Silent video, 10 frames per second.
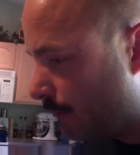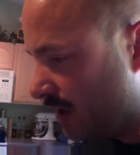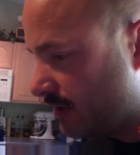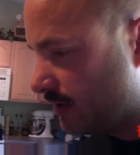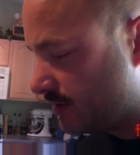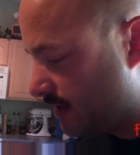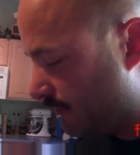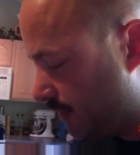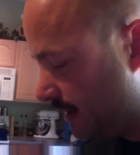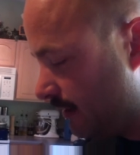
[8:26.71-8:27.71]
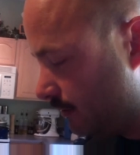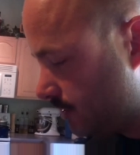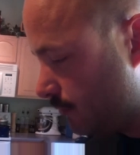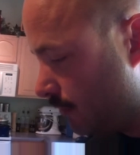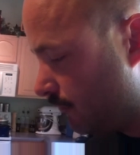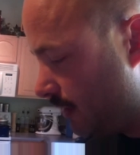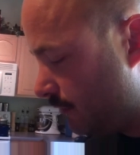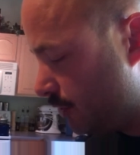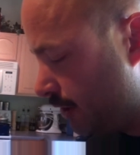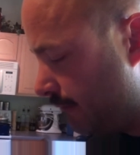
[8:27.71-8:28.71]
but it's definitely got a little smoke
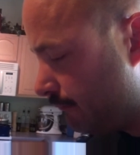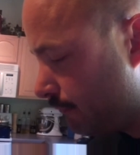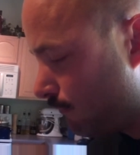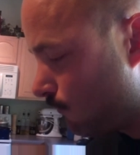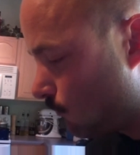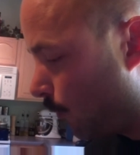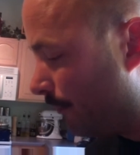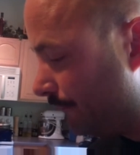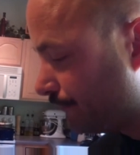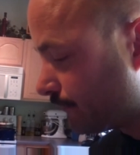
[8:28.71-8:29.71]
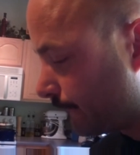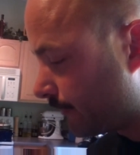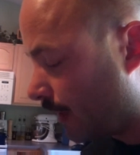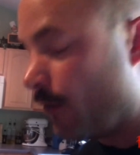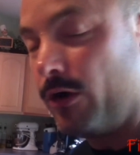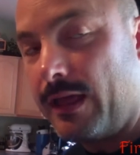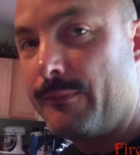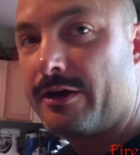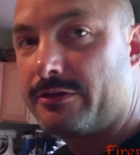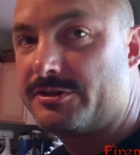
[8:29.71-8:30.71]
flavor to it. A whole lot
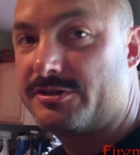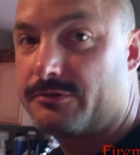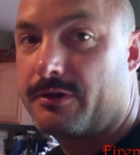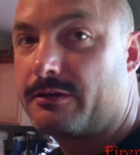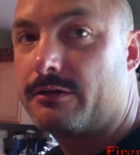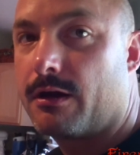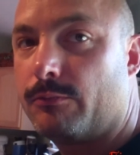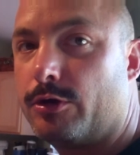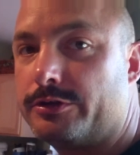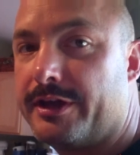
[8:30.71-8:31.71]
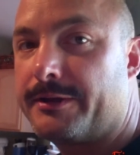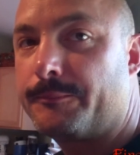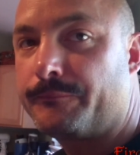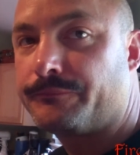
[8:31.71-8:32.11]
better than just a regular hard-boiled egg.